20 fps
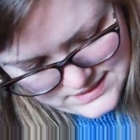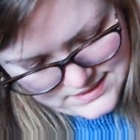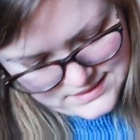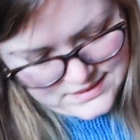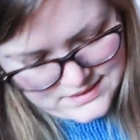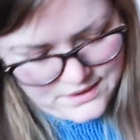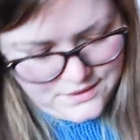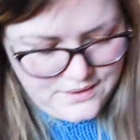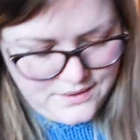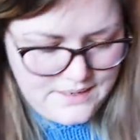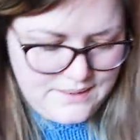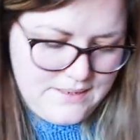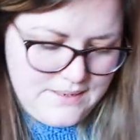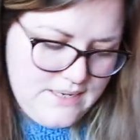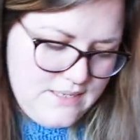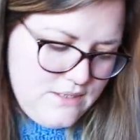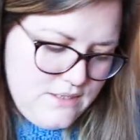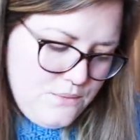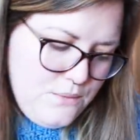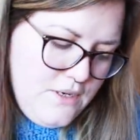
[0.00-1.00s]
So I
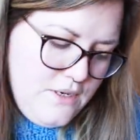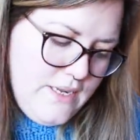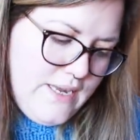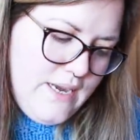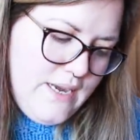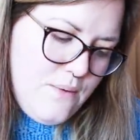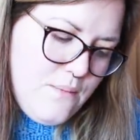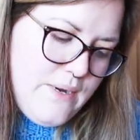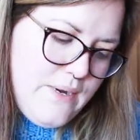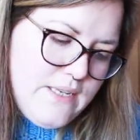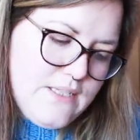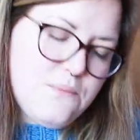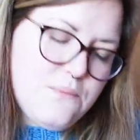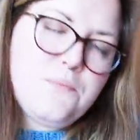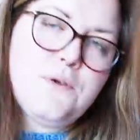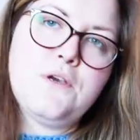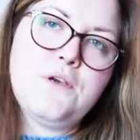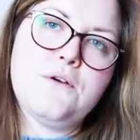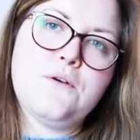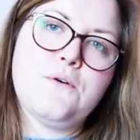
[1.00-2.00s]
need to work out where to
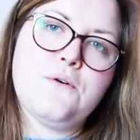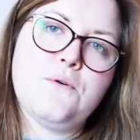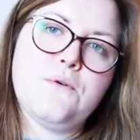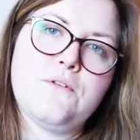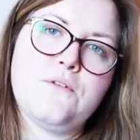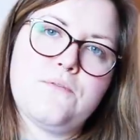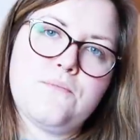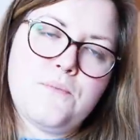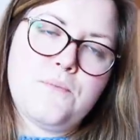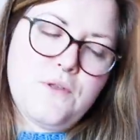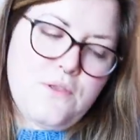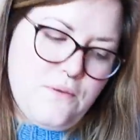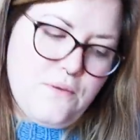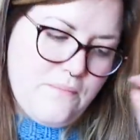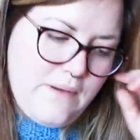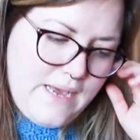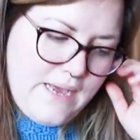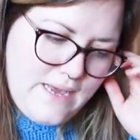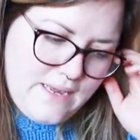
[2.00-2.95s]
put all these little